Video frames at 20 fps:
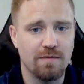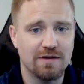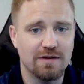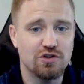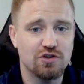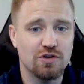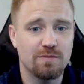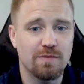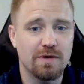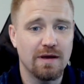It
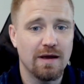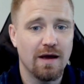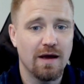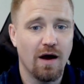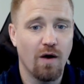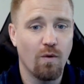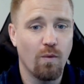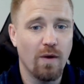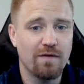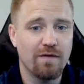should be
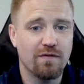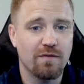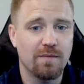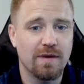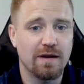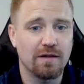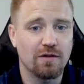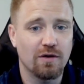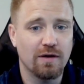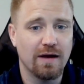a way for me
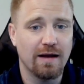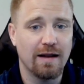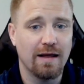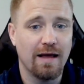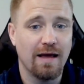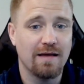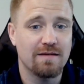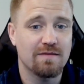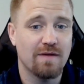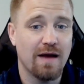to look at
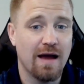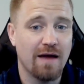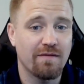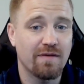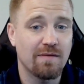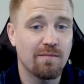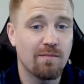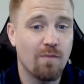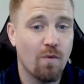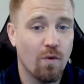
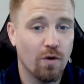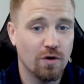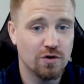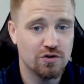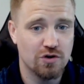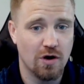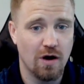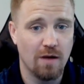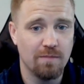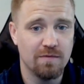having more
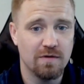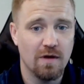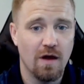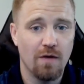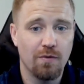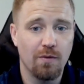jobs.